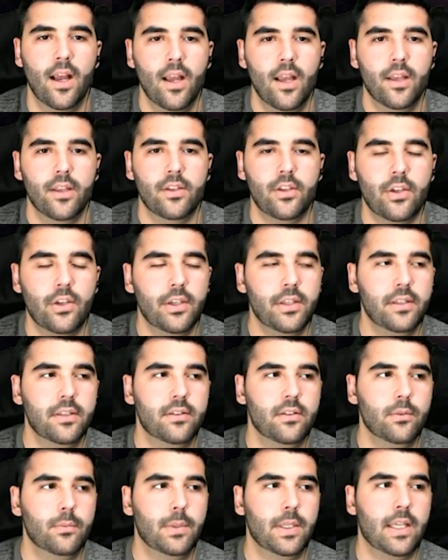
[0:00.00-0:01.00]
you need
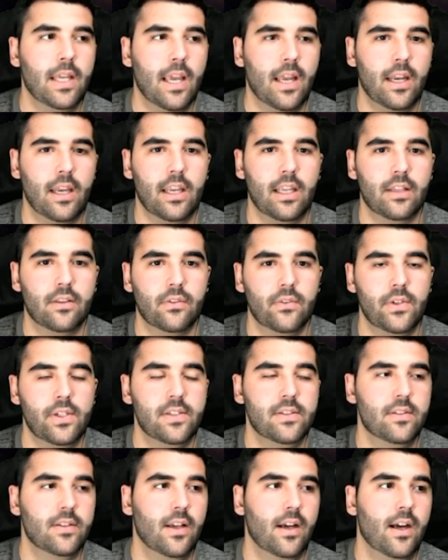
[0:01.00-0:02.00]
to be getting at
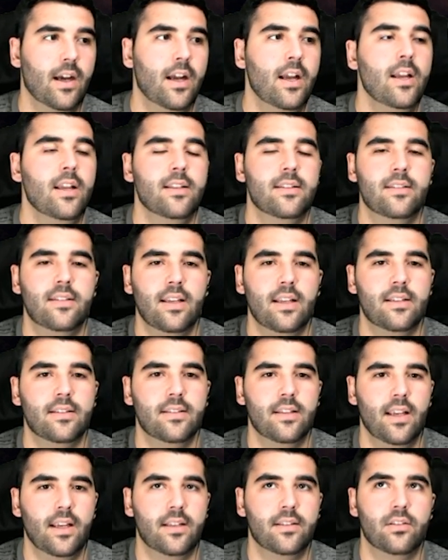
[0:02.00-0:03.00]
least
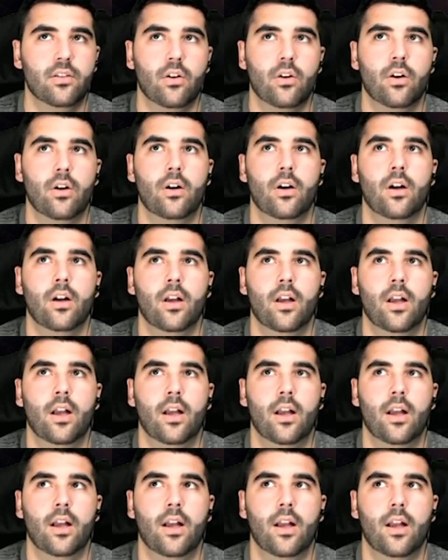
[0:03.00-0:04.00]
6/6, or
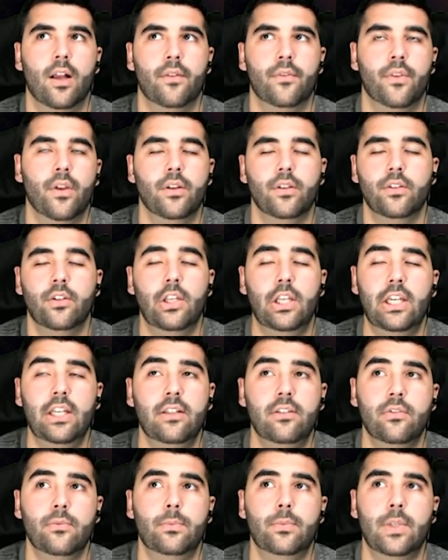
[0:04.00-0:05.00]
you need
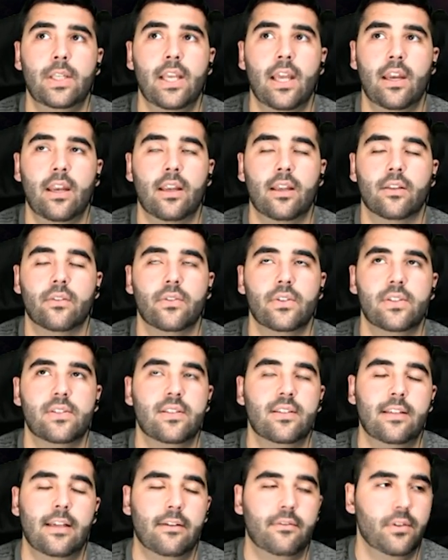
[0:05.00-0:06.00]
to be getting at least
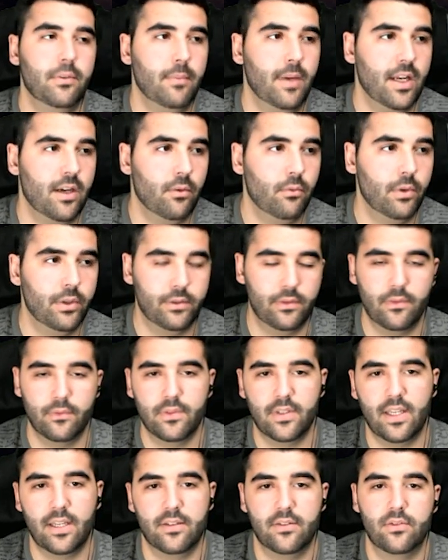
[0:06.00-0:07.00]
7 mana worth of
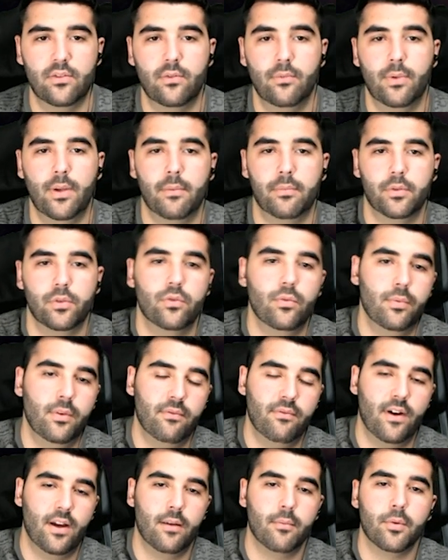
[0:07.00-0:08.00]
stats to be able to be
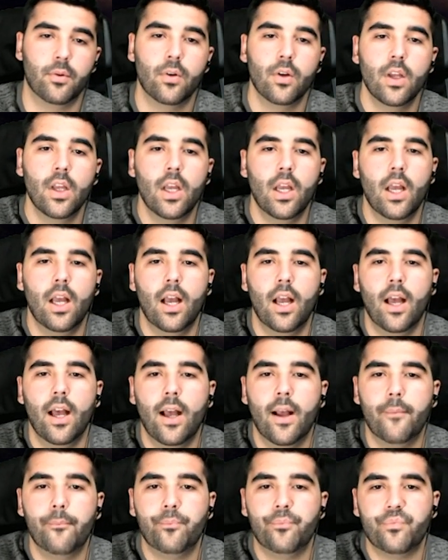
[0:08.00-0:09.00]
viable.
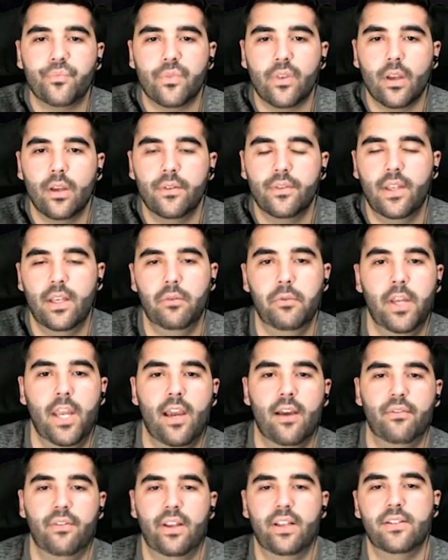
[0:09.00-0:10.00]
Then we
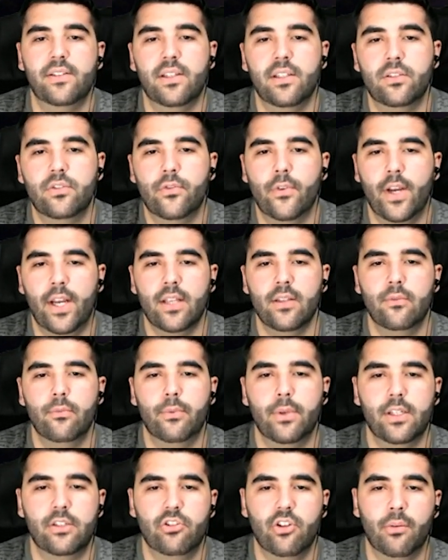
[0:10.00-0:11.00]
have Stetrade,
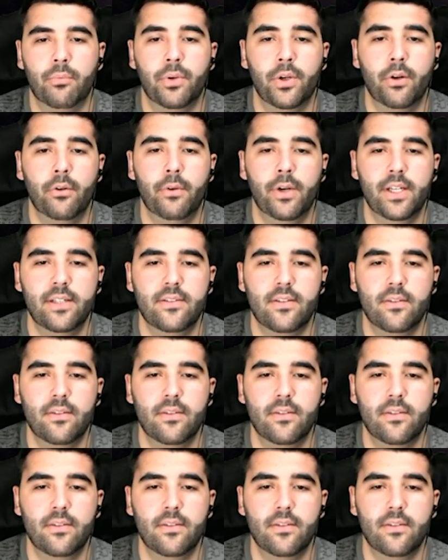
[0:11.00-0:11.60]
which obliterates a